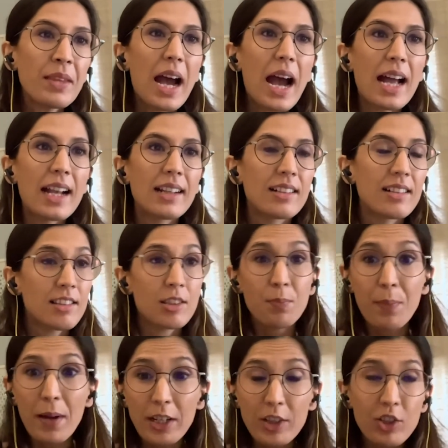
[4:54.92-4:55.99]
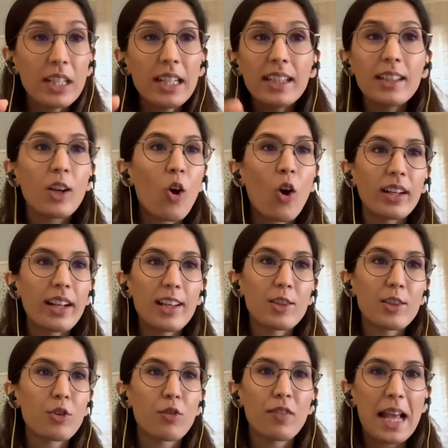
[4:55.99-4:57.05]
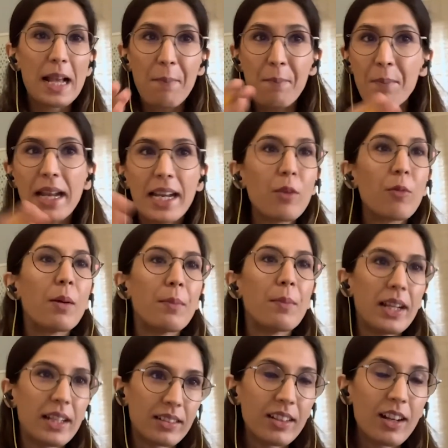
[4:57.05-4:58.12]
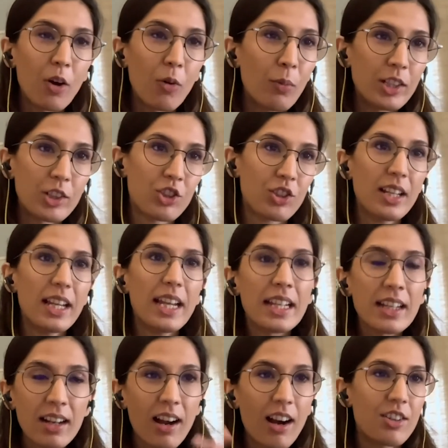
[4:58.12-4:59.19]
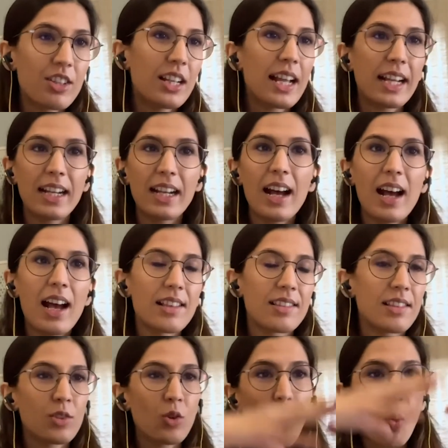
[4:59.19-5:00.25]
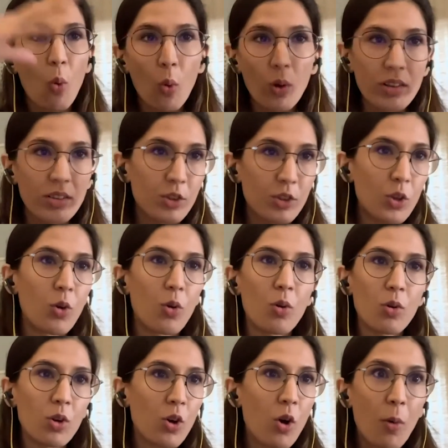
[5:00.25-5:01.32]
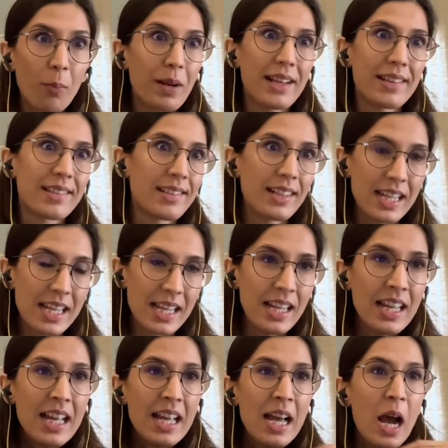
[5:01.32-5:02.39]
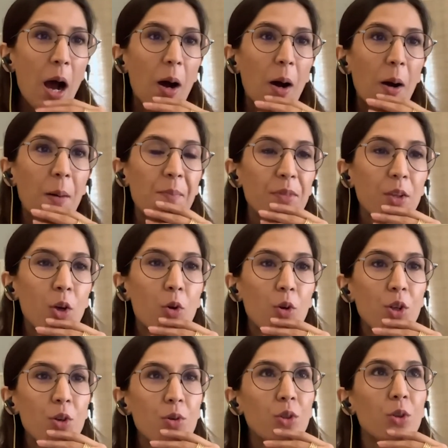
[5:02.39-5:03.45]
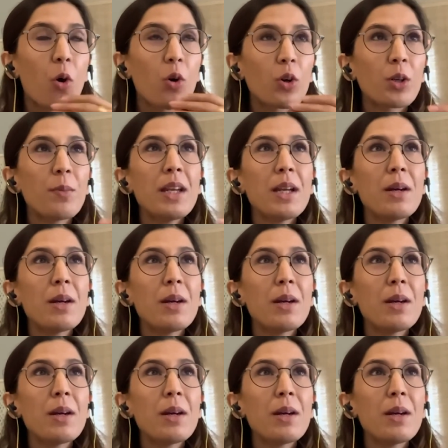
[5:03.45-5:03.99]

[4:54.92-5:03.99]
and especially in the context of like men and women, which in a country like India has its own, complexity. Could you talk to me